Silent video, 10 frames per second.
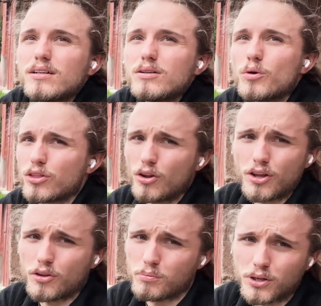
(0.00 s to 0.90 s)
with all the
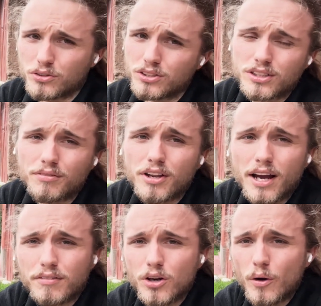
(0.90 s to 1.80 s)
other bills and stuff that I
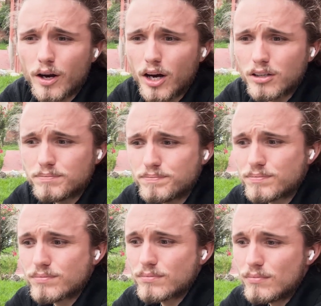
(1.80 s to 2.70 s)
have going on.
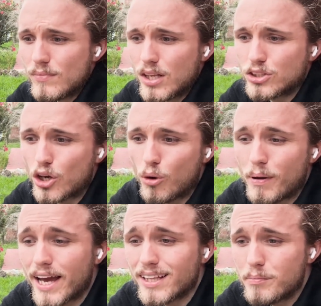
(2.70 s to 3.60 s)
So paying them